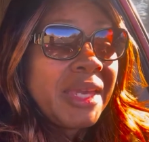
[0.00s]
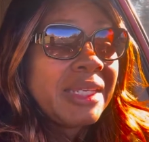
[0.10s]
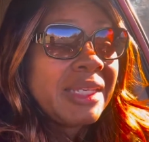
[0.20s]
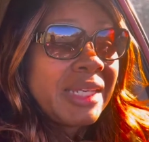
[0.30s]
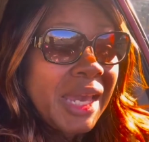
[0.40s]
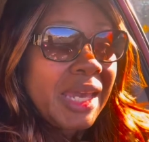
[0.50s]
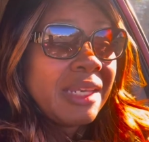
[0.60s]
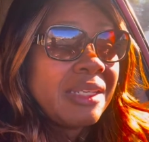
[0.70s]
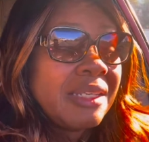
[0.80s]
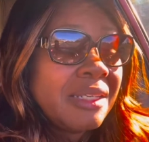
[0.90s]
not,
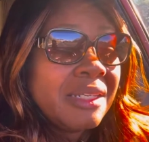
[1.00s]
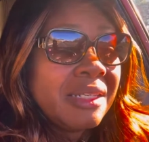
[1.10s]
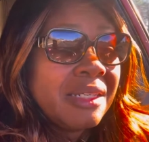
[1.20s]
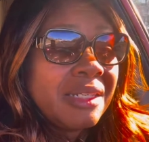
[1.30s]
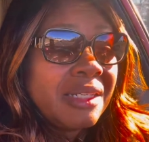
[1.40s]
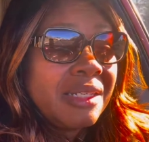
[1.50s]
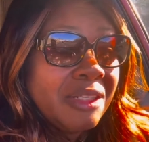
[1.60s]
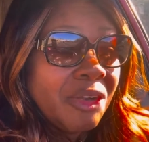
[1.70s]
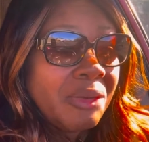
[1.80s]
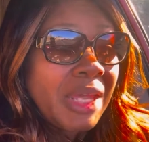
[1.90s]

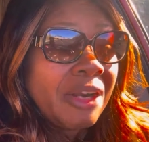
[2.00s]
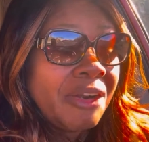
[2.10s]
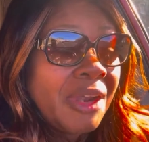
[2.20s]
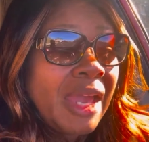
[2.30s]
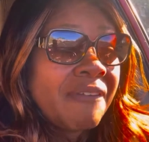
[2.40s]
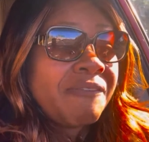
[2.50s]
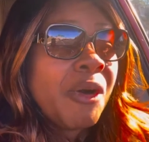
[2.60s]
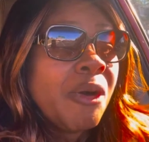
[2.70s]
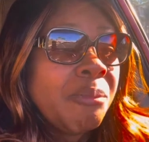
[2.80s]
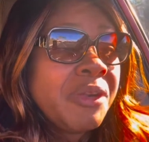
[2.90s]
let her have
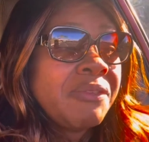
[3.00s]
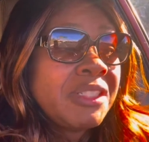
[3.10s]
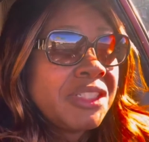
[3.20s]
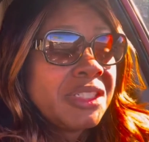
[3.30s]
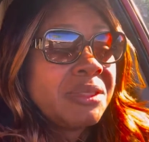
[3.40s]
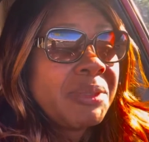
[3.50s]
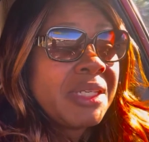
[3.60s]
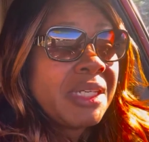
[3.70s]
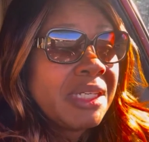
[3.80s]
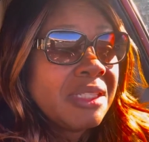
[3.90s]
phone privileges,
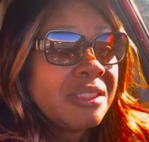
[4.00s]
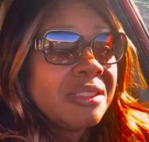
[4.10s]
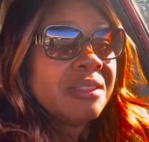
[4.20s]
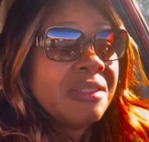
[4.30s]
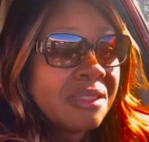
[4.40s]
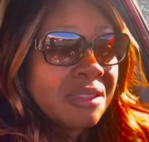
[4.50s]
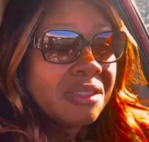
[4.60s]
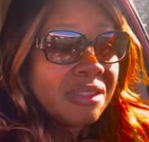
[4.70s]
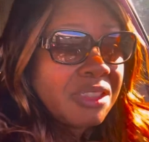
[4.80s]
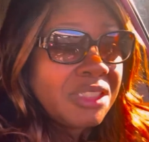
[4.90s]
because
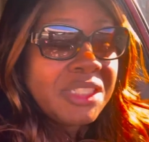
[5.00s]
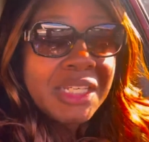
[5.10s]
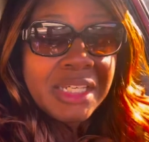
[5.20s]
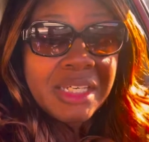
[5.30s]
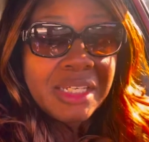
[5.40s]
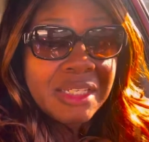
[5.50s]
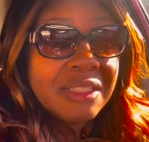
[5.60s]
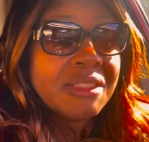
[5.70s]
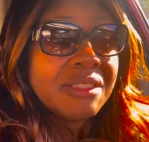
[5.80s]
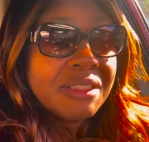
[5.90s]
she
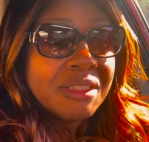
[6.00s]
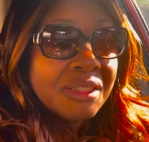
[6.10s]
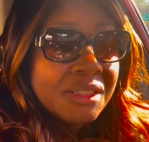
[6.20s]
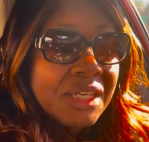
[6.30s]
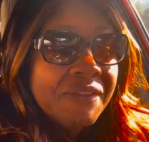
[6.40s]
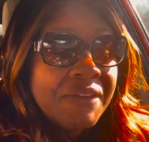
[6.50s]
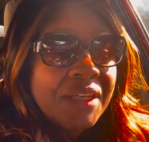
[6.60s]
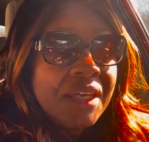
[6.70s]
is given